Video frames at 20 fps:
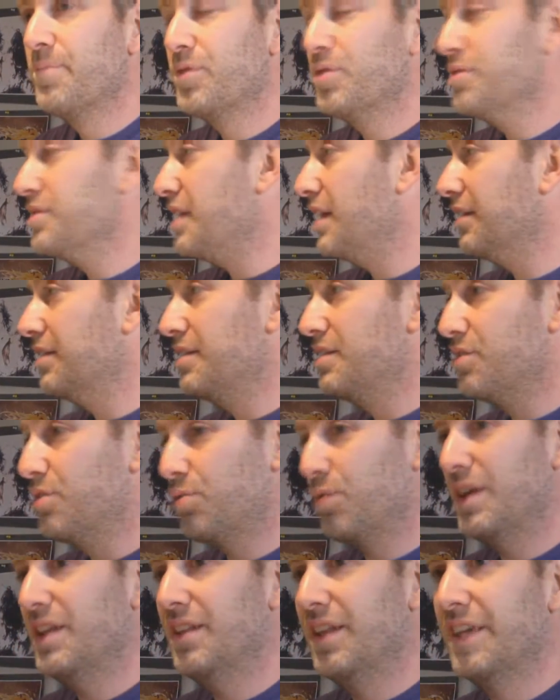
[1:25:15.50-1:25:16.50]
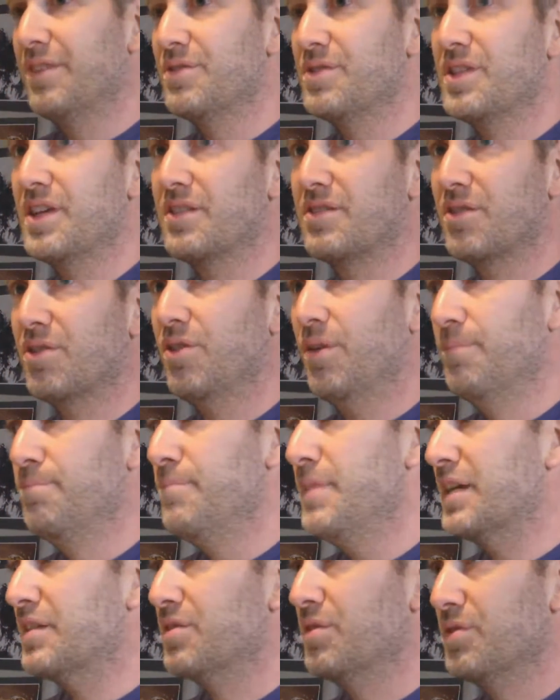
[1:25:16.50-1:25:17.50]
There's like these great Lego sets are called
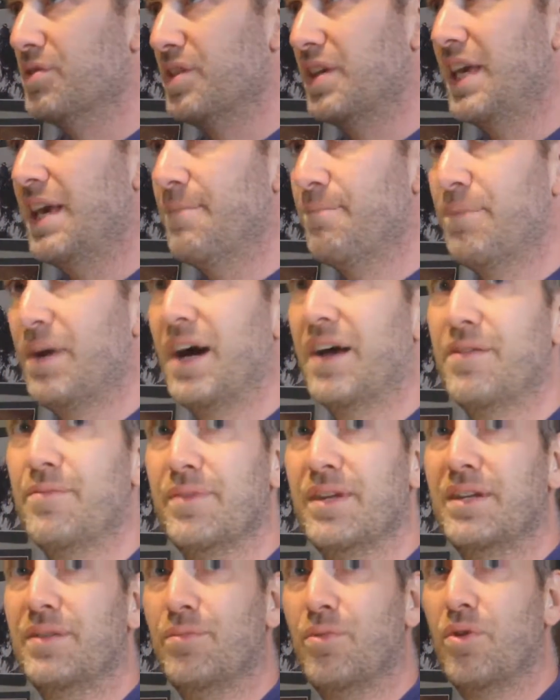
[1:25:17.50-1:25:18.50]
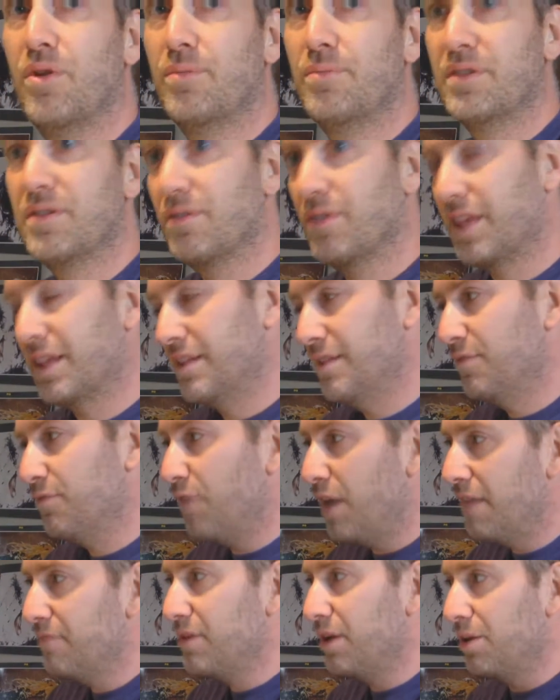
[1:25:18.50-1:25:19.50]
Mixels. You can't buy them anymore, but they're like these
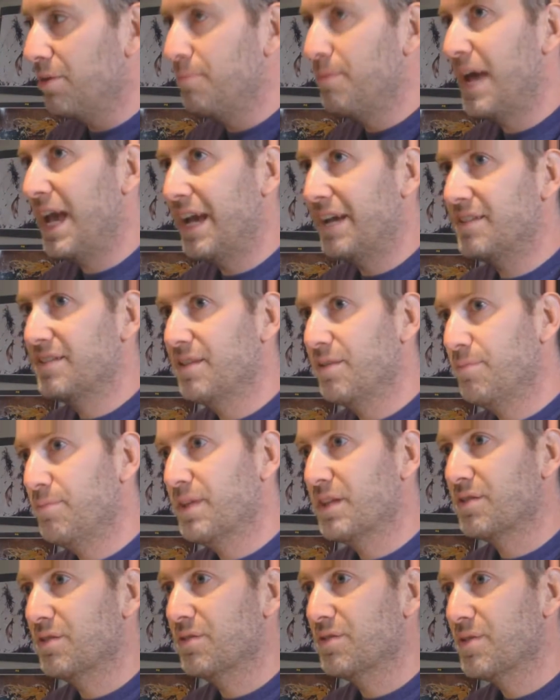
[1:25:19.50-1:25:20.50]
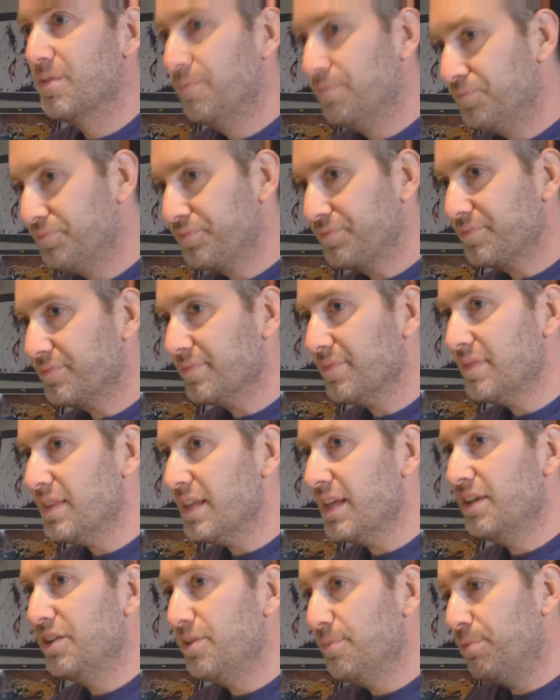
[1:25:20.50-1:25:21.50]
$5 bags and they're Mixels.
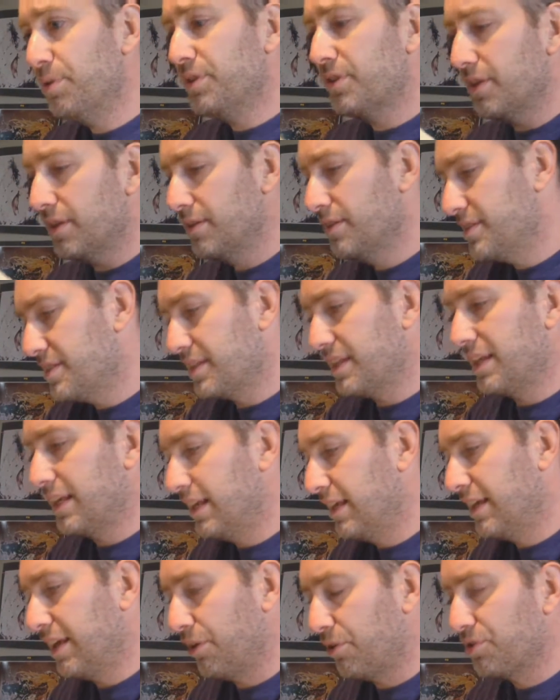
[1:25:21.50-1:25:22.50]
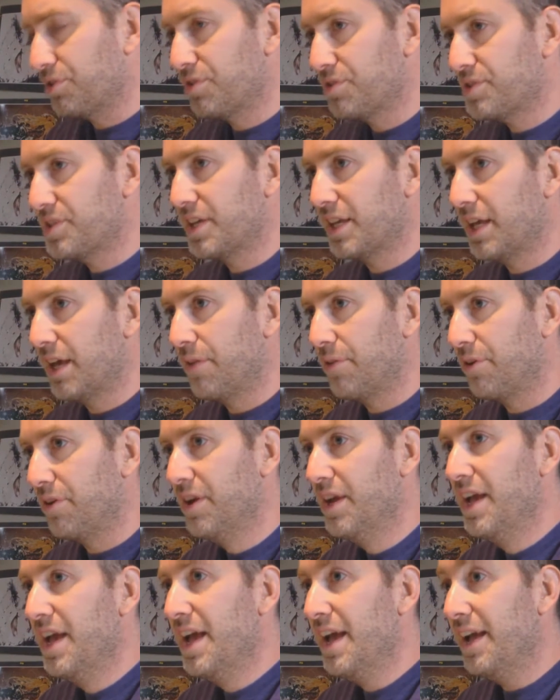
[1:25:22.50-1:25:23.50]
And you put these characters
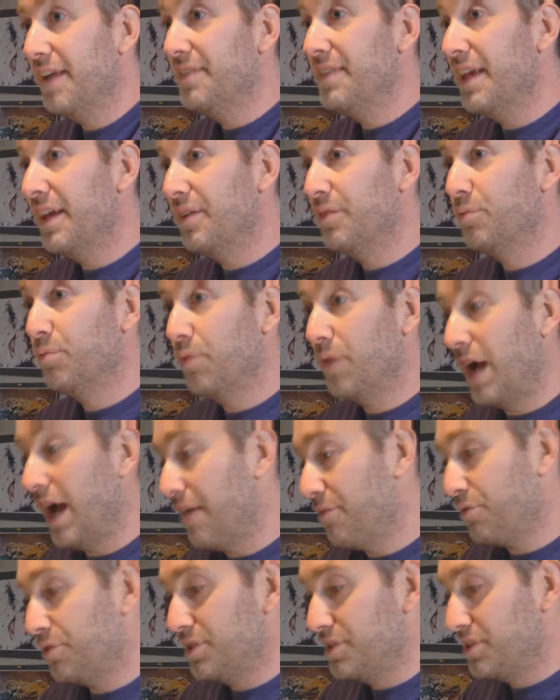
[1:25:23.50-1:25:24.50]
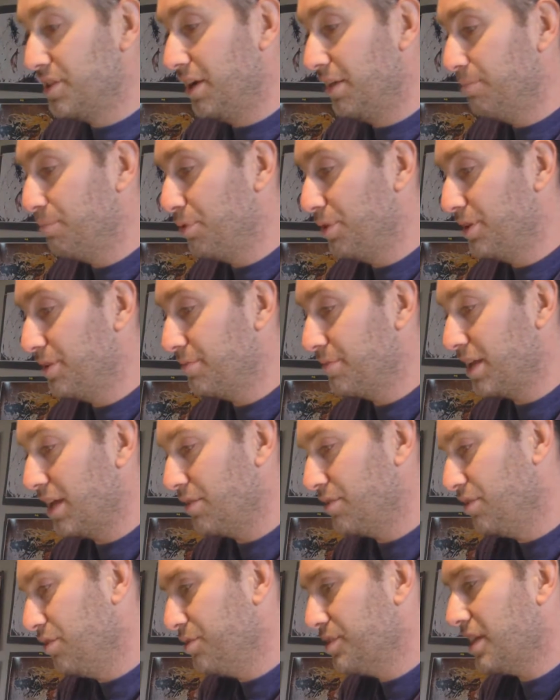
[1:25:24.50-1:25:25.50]
together, and then after he's done putting them
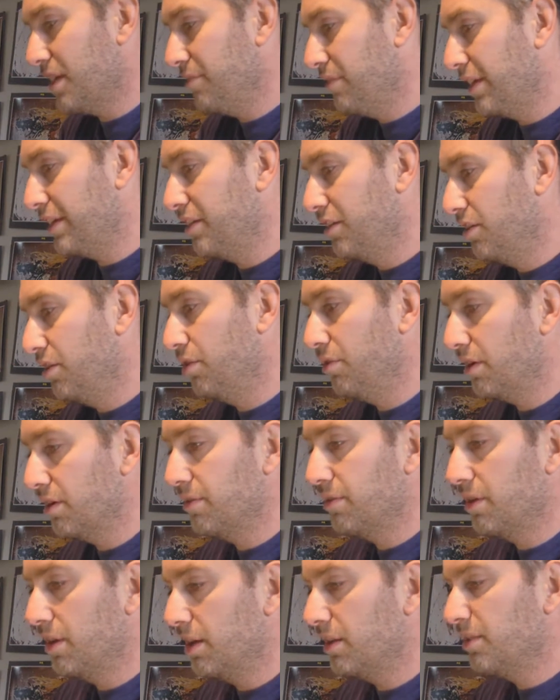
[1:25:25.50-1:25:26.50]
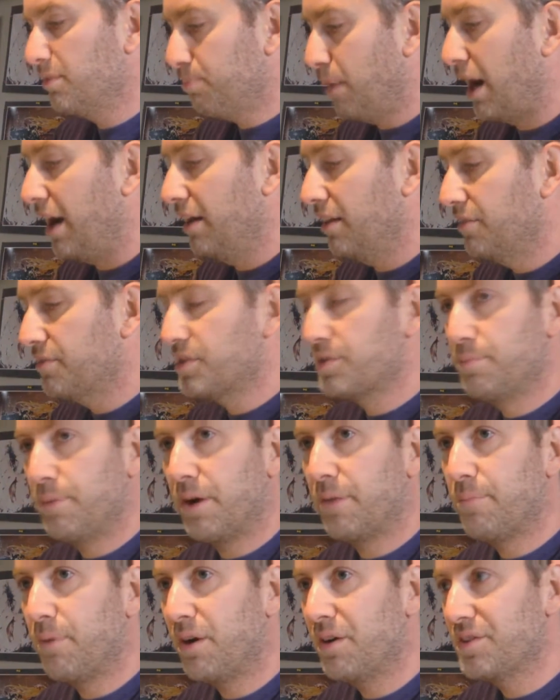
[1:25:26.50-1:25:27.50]
together, you always have like, you know, a pile of
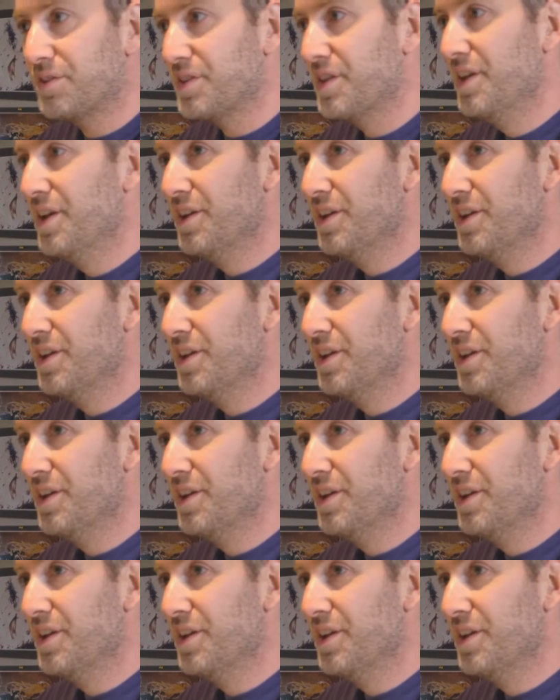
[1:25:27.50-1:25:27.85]
spare parts.